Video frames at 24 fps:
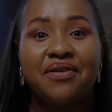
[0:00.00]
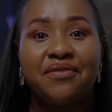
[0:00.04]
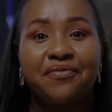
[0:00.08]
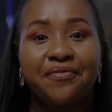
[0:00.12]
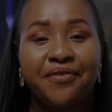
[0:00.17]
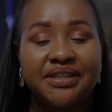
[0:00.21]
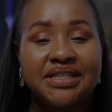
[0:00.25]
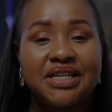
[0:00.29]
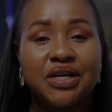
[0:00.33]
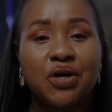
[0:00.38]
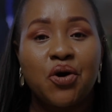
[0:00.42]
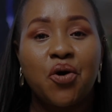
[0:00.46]
a
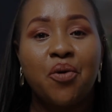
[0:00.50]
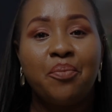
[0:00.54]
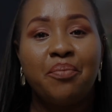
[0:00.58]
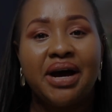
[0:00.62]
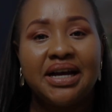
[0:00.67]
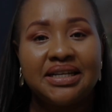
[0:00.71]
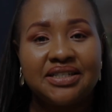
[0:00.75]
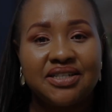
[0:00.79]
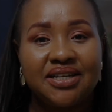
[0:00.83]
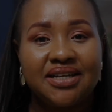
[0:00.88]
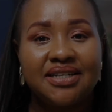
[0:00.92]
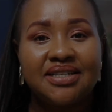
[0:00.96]
physical
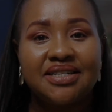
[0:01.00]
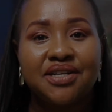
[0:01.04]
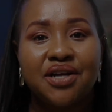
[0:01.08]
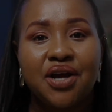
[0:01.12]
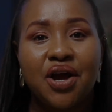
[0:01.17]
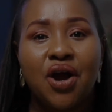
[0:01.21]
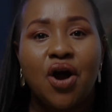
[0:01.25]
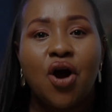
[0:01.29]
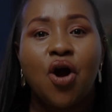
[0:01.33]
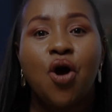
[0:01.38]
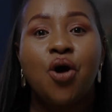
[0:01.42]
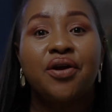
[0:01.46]
budget,
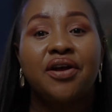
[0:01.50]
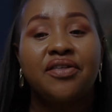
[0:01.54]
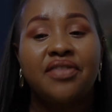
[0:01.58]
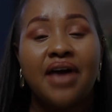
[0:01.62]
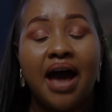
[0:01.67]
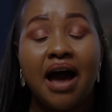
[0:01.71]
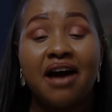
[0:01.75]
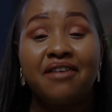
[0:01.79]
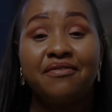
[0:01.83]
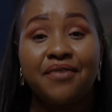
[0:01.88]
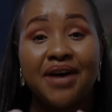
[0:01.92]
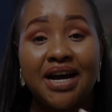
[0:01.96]
or rather
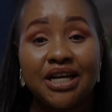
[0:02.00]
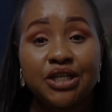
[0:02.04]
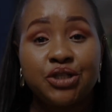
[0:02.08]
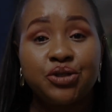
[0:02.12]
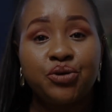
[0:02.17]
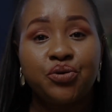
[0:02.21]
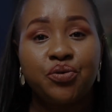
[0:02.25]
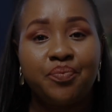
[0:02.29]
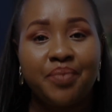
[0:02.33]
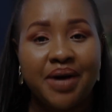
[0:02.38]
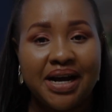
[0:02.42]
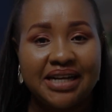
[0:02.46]
a
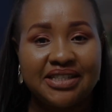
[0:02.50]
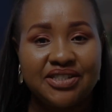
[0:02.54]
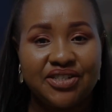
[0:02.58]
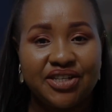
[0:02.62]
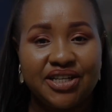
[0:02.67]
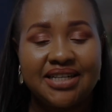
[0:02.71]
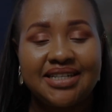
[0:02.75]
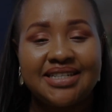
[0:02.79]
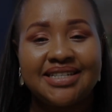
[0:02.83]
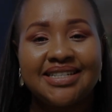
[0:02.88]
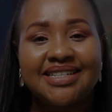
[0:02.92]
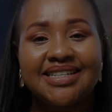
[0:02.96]
virtual
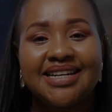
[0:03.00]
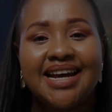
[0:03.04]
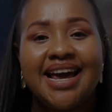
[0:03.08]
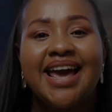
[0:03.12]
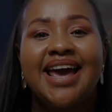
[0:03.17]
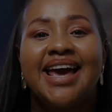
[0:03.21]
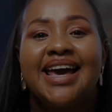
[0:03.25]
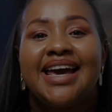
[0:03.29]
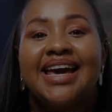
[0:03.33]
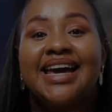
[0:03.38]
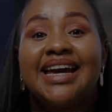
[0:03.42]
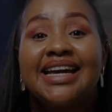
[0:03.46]
budget,
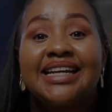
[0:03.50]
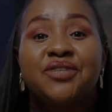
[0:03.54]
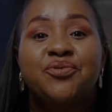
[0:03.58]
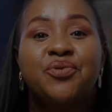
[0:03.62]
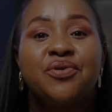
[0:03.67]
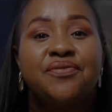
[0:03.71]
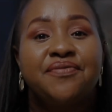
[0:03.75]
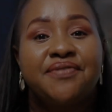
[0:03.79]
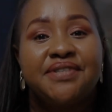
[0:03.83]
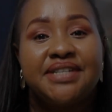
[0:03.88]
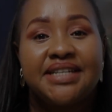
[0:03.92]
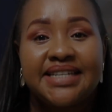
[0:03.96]
and
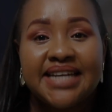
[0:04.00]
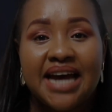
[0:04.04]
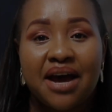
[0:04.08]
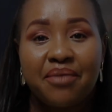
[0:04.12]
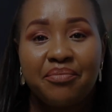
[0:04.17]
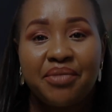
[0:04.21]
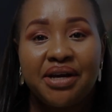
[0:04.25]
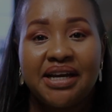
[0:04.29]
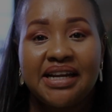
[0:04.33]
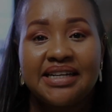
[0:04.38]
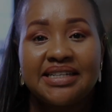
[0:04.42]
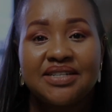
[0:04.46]
we've
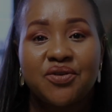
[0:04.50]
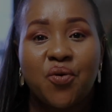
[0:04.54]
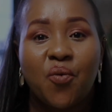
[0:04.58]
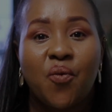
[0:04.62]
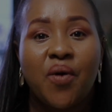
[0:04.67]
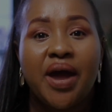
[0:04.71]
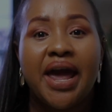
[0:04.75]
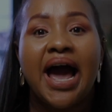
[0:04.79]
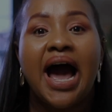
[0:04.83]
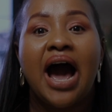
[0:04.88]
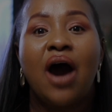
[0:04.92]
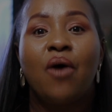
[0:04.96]
determined
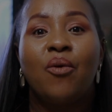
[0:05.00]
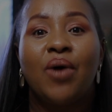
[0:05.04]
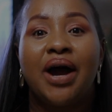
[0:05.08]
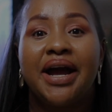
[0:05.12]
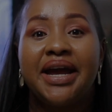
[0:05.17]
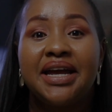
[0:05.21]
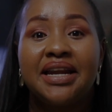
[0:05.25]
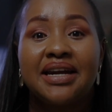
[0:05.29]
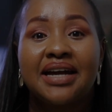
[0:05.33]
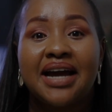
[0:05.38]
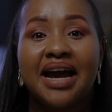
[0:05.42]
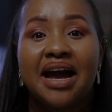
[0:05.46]
where our
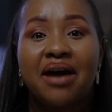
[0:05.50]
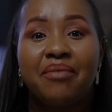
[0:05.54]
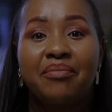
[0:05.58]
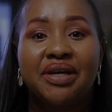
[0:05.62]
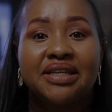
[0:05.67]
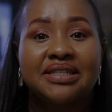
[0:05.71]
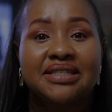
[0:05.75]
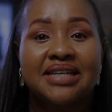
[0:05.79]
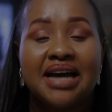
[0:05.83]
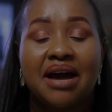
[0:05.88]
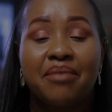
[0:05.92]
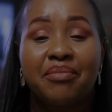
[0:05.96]
income
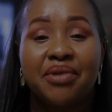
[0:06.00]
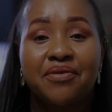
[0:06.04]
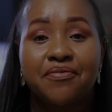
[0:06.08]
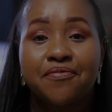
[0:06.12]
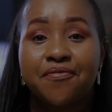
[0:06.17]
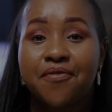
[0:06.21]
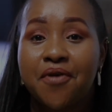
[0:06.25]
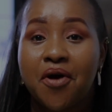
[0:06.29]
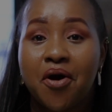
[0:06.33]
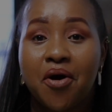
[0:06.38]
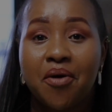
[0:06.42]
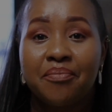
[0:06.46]
is coming
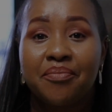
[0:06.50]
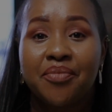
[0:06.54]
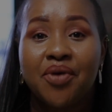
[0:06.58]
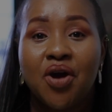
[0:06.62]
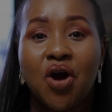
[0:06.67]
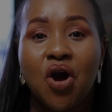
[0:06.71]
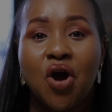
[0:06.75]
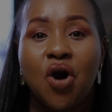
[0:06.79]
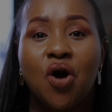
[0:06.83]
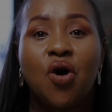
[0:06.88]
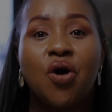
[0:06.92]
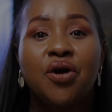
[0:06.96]
from,
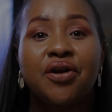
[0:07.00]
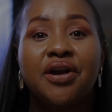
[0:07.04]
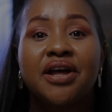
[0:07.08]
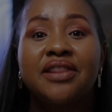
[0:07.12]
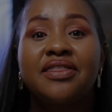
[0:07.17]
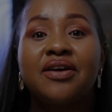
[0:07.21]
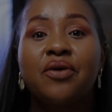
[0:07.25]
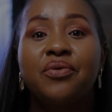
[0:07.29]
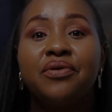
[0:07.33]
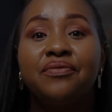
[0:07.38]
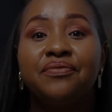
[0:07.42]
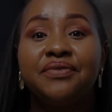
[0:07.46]
or
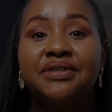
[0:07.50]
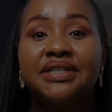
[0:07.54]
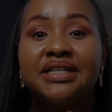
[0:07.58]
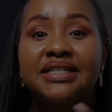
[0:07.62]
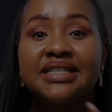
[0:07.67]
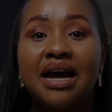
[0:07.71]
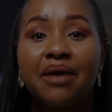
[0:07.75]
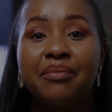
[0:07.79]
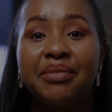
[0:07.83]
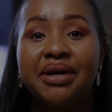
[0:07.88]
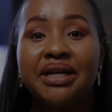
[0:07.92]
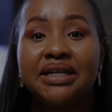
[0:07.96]
rather we've
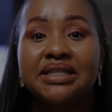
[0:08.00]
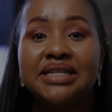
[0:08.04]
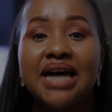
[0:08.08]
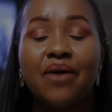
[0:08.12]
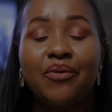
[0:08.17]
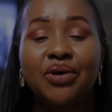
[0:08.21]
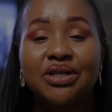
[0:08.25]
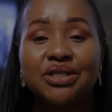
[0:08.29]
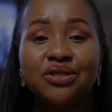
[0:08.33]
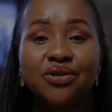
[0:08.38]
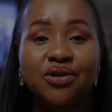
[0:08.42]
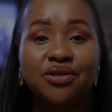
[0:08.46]
determined
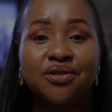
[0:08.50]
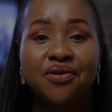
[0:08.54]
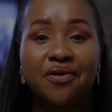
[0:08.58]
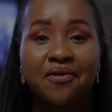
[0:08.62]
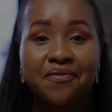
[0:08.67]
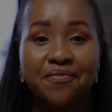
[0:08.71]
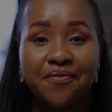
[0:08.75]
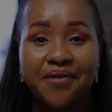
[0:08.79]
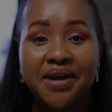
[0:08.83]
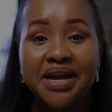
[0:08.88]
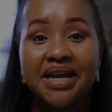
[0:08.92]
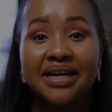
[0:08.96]
our source
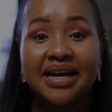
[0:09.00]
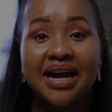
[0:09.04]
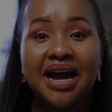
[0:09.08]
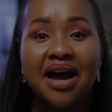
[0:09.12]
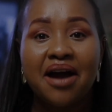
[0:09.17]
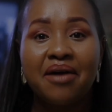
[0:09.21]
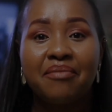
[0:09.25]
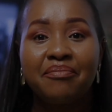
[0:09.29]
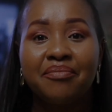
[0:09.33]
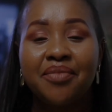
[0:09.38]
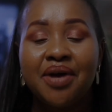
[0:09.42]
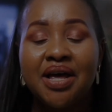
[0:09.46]
of
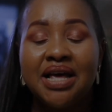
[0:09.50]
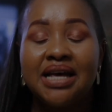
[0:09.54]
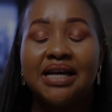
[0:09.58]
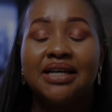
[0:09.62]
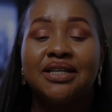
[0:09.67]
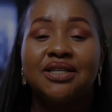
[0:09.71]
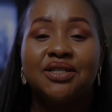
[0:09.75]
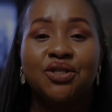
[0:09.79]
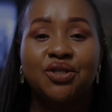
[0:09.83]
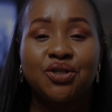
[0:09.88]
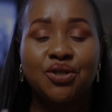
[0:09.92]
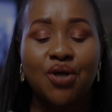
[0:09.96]
income,
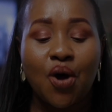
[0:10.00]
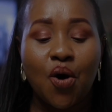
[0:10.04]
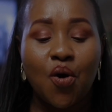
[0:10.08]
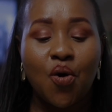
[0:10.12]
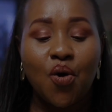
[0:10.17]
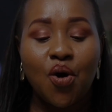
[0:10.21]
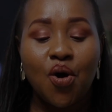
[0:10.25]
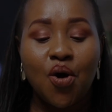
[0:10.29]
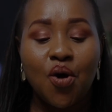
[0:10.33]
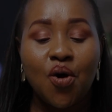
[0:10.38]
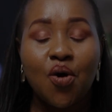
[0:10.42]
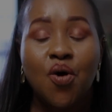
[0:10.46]

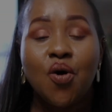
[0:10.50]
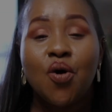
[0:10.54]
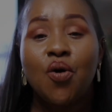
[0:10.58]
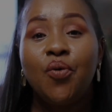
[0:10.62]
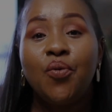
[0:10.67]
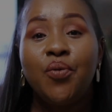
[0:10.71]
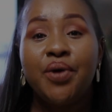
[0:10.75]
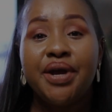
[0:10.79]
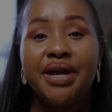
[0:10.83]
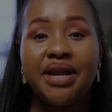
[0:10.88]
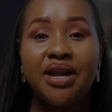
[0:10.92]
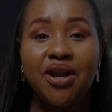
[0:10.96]
so
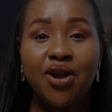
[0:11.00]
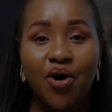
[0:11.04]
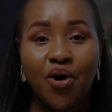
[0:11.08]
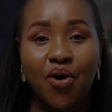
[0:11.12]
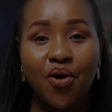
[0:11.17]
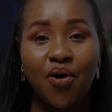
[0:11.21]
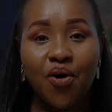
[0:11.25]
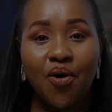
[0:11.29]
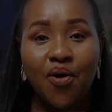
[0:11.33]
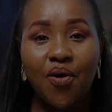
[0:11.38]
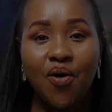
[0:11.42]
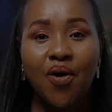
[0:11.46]
we
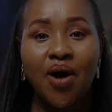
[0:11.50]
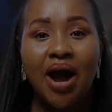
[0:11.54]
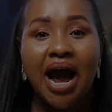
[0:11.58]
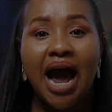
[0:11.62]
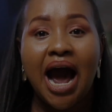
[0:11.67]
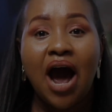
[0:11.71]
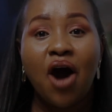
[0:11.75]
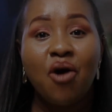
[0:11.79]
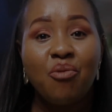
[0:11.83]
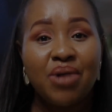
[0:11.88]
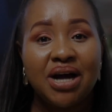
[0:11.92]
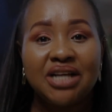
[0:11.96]
know
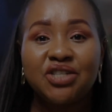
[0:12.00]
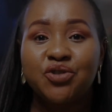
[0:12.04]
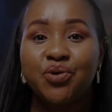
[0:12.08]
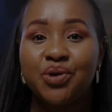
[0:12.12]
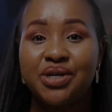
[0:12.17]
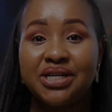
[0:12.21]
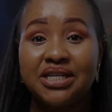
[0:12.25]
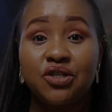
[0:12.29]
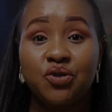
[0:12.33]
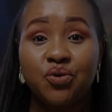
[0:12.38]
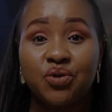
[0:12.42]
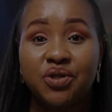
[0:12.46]
how much we
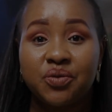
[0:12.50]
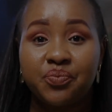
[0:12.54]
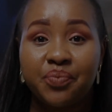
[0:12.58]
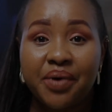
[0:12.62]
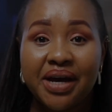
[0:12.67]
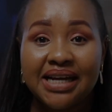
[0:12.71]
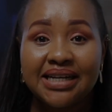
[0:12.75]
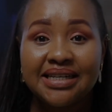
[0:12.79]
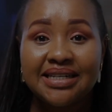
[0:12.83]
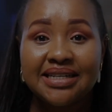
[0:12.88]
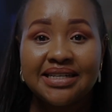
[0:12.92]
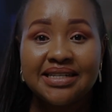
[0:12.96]
need to
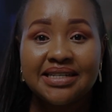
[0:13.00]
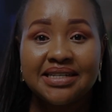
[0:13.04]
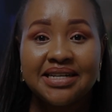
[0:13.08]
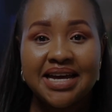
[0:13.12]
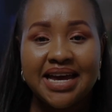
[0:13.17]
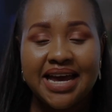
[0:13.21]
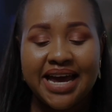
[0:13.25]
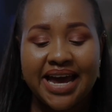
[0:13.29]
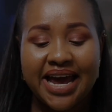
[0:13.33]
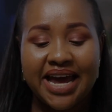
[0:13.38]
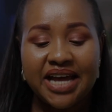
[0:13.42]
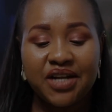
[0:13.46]
spend
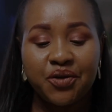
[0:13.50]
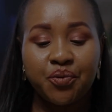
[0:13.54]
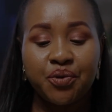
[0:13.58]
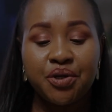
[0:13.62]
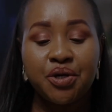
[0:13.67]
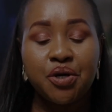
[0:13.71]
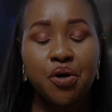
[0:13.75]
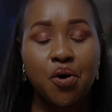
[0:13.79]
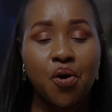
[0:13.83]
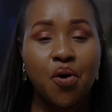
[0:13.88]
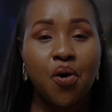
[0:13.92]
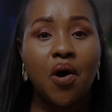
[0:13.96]
and we
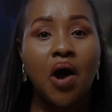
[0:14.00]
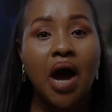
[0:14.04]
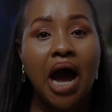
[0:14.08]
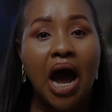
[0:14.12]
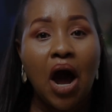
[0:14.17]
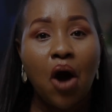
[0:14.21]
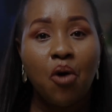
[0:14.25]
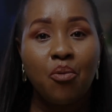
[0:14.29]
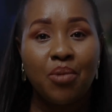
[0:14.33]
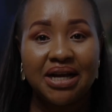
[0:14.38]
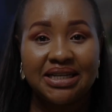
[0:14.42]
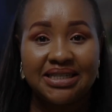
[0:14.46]
know
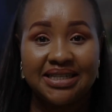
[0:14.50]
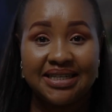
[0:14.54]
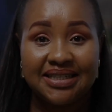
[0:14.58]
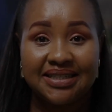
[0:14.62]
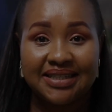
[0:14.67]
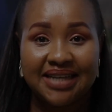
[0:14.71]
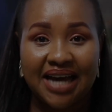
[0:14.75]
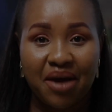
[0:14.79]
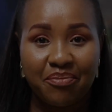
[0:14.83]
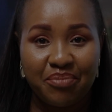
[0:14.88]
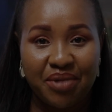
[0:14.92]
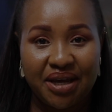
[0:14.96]
how much is
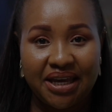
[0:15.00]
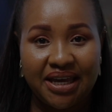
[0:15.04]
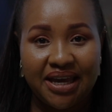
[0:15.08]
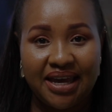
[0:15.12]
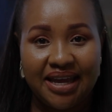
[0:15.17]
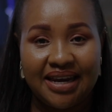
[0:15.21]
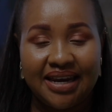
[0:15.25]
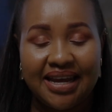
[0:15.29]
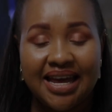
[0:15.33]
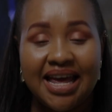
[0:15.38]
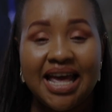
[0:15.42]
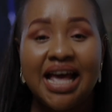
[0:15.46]
coming
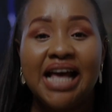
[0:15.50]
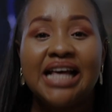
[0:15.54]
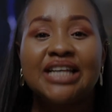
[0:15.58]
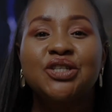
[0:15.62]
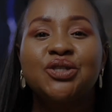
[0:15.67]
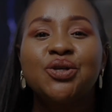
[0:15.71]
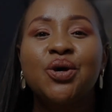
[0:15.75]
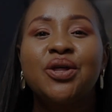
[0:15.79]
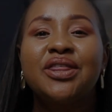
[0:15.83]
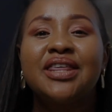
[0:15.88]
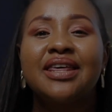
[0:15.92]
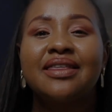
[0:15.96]
in.
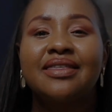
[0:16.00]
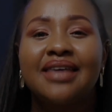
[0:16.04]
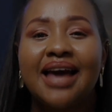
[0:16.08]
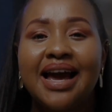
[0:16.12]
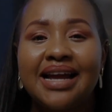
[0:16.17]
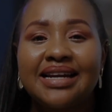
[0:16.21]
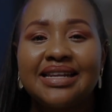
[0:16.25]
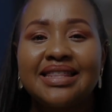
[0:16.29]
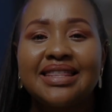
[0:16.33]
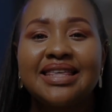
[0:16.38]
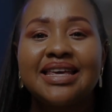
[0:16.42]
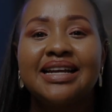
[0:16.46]
So the
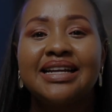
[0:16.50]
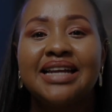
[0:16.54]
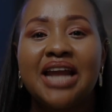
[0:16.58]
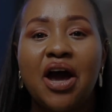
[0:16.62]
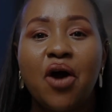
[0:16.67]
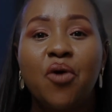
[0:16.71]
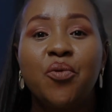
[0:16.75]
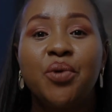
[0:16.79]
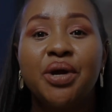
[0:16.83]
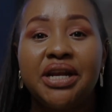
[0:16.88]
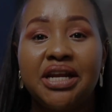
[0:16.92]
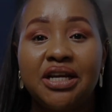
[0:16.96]
third thing
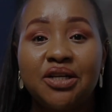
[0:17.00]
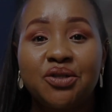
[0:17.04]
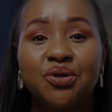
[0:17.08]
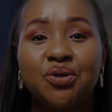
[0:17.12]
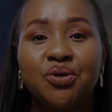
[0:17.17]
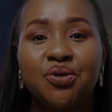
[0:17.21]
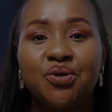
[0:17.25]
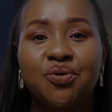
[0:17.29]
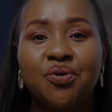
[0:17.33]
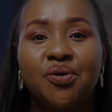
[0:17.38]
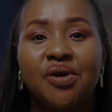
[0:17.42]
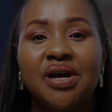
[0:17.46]
now we need to
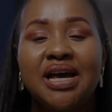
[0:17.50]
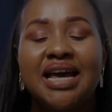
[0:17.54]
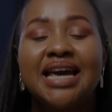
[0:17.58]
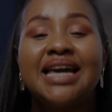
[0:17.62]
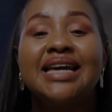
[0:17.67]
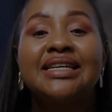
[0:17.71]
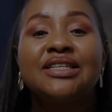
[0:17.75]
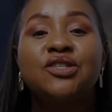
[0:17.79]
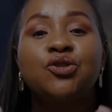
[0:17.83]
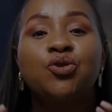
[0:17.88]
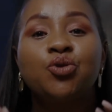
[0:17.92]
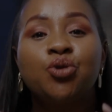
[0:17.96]
do
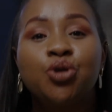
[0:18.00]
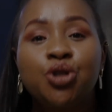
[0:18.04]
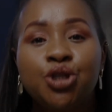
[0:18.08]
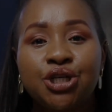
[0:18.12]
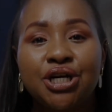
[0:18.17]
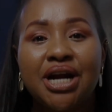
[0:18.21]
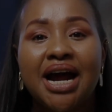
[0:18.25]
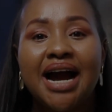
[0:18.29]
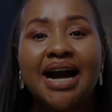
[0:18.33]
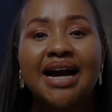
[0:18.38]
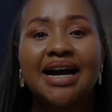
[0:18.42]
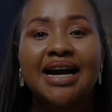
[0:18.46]
is to
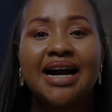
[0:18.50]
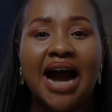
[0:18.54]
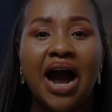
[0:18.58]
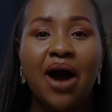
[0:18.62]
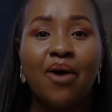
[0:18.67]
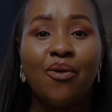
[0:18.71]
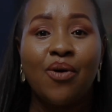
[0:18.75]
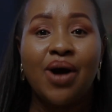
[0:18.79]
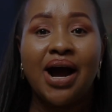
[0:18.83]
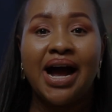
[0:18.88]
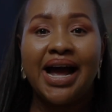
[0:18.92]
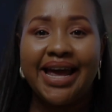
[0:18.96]
track
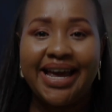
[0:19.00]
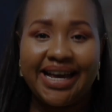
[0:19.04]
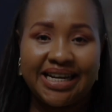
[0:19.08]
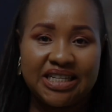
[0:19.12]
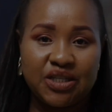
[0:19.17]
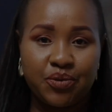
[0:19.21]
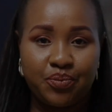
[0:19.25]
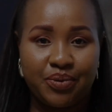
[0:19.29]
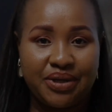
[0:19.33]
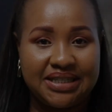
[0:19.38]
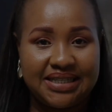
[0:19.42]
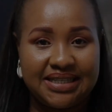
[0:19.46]
our
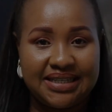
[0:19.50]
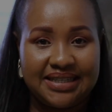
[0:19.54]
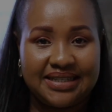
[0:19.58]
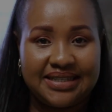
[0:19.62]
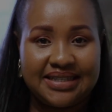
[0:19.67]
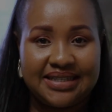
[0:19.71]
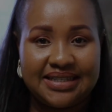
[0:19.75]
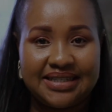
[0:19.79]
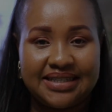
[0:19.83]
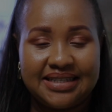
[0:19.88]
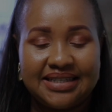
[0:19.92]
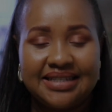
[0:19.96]

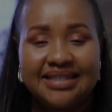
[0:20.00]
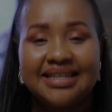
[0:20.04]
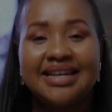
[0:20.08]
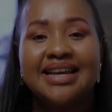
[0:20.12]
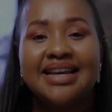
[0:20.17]
expenses.